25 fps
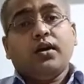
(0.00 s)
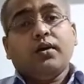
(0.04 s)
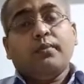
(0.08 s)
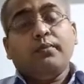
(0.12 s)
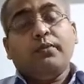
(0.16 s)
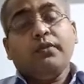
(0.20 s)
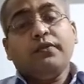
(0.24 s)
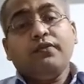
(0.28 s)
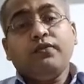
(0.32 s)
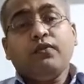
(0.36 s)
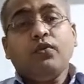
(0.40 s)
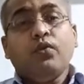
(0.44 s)

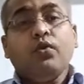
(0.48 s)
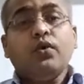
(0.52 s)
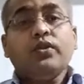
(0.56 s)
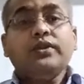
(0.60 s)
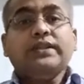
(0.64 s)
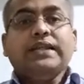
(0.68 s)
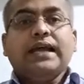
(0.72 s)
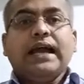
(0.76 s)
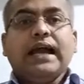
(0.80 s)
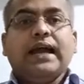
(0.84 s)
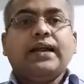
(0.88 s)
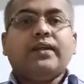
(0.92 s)
before
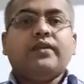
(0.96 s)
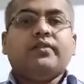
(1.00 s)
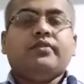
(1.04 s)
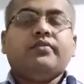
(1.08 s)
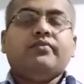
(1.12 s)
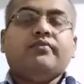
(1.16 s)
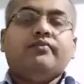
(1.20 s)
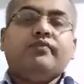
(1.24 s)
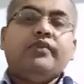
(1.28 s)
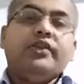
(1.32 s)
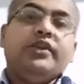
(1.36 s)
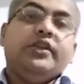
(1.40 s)
that
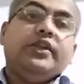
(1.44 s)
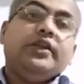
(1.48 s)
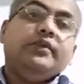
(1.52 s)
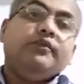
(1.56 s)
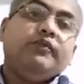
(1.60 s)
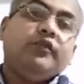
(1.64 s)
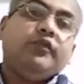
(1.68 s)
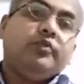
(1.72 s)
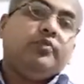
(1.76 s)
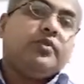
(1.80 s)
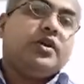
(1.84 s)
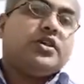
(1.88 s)
we
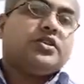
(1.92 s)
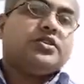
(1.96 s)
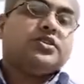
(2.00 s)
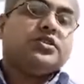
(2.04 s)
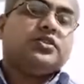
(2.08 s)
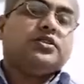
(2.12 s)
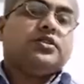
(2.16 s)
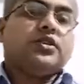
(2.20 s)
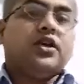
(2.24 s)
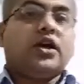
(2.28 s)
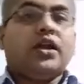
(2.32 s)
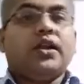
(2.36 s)
must
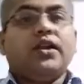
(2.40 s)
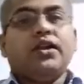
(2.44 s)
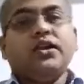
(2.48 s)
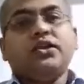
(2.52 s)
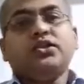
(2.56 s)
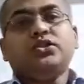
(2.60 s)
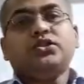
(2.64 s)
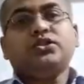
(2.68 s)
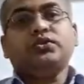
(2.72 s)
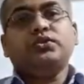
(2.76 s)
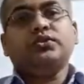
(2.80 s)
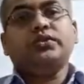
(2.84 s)

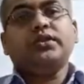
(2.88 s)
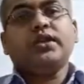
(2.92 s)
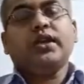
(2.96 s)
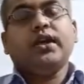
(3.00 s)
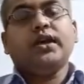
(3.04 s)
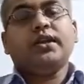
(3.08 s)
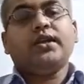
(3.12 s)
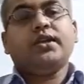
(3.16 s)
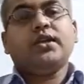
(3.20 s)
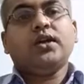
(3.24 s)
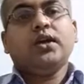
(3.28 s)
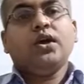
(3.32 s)
understood
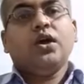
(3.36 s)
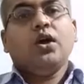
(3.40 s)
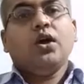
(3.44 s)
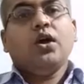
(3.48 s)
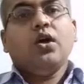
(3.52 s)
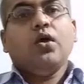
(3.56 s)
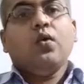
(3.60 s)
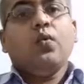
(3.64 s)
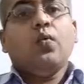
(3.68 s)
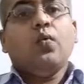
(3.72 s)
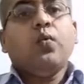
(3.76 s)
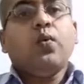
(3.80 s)
that
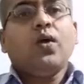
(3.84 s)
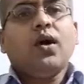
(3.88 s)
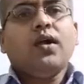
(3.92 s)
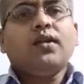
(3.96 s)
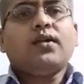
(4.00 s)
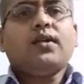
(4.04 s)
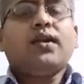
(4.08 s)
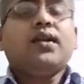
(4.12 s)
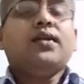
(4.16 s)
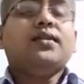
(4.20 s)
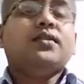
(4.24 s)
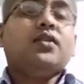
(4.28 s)

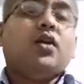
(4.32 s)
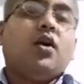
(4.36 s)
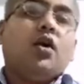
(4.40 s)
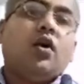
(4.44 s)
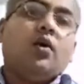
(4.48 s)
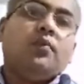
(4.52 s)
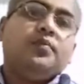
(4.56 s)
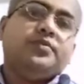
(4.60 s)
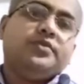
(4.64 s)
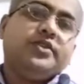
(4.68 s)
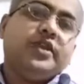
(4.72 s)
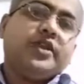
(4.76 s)
what are the
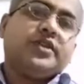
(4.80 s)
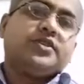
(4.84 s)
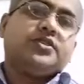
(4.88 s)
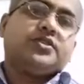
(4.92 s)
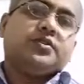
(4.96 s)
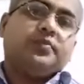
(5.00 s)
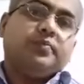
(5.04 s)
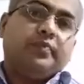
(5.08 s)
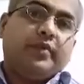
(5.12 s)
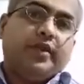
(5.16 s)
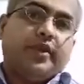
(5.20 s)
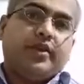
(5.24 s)

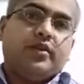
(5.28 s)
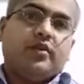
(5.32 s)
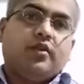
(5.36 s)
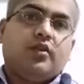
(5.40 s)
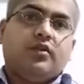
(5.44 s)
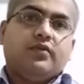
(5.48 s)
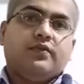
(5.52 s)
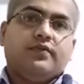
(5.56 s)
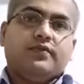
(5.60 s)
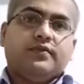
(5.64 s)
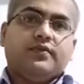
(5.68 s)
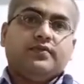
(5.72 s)
objects made
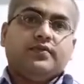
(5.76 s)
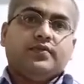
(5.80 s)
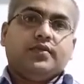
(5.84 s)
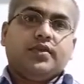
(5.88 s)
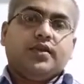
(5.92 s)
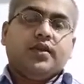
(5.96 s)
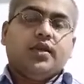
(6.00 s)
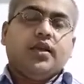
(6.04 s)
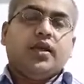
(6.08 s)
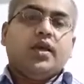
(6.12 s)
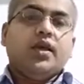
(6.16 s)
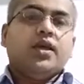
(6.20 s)
of.
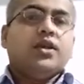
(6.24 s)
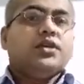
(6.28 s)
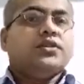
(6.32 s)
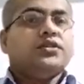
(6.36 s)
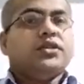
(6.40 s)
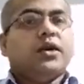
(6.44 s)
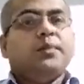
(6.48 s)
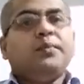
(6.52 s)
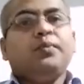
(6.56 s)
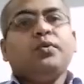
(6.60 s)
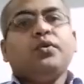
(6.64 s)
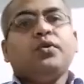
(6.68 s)

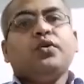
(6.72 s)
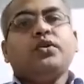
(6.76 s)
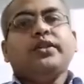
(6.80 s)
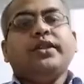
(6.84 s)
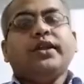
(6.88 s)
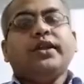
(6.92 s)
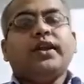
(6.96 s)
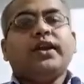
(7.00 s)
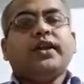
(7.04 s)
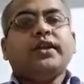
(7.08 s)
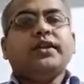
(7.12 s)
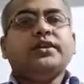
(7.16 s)
Suppose
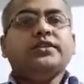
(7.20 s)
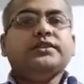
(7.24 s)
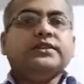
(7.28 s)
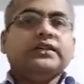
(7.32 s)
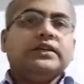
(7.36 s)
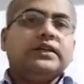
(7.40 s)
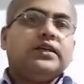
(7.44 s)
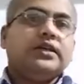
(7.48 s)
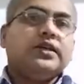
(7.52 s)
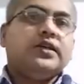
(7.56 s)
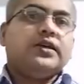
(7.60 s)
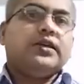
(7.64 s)
there is
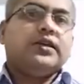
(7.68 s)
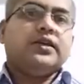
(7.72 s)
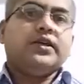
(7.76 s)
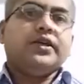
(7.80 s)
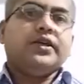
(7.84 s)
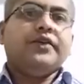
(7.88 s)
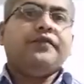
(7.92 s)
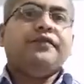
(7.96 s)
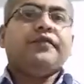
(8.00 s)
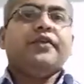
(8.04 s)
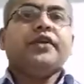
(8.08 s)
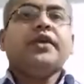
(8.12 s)
a
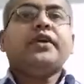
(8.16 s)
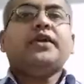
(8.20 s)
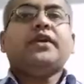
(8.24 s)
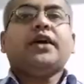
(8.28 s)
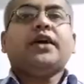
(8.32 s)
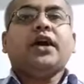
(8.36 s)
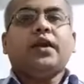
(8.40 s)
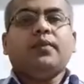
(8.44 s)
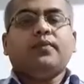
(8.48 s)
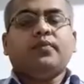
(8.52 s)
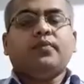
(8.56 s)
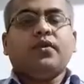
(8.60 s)
different
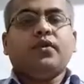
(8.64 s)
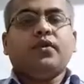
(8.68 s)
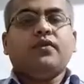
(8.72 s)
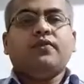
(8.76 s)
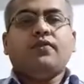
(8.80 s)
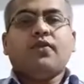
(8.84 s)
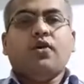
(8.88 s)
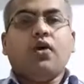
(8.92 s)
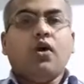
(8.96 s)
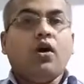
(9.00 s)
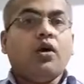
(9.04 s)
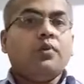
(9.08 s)
type of
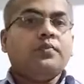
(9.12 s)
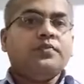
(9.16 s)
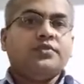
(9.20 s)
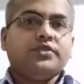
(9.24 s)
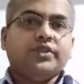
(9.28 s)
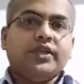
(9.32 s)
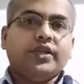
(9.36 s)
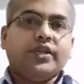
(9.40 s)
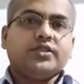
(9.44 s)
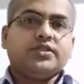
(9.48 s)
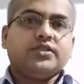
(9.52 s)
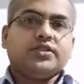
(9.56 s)

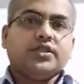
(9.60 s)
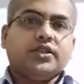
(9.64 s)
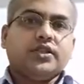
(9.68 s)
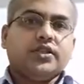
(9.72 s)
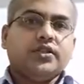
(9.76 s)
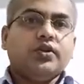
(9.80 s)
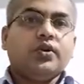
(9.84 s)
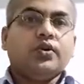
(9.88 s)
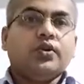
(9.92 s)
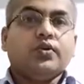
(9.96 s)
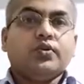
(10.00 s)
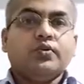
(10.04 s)
objects in
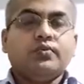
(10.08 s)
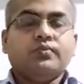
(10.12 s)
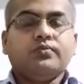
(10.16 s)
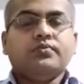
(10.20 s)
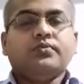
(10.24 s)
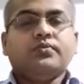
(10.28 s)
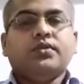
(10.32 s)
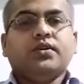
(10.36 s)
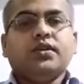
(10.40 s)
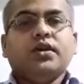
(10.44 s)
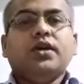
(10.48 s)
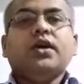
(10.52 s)
your room.
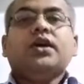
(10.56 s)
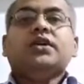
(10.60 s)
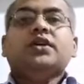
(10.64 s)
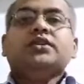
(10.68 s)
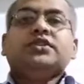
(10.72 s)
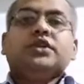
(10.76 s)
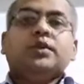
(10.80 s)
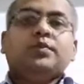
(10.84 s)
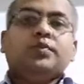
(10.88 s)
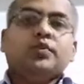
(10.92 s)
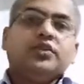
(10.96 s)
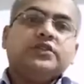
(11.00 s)

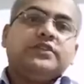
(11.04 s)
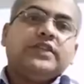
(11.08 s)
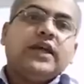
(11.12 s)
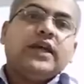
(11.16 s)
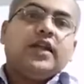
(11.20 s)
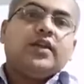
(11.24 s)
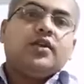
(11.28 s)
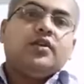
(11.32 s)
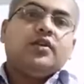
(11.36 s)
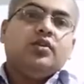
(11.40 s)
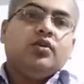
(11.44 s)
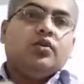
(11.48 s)
Suppose
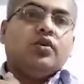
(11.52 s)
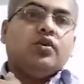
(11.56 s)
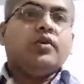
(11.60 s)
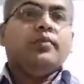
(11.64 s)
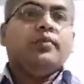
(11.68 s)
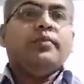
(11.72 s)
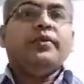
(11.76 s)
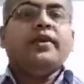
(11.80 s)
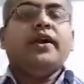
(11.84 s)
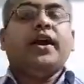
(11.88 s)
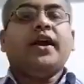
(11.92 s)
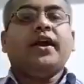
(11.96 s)
that door
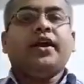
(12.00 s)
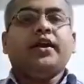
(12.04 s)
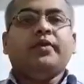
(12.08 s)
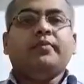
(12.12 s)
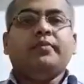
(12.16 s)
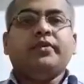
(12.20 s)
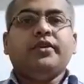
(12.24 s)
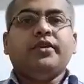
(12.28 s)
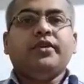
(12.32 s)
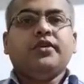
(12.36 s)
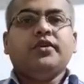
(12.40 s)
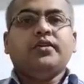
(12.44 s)
behind
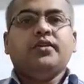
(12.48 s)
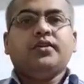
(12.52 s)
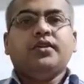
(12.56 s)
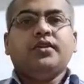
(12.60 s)
me,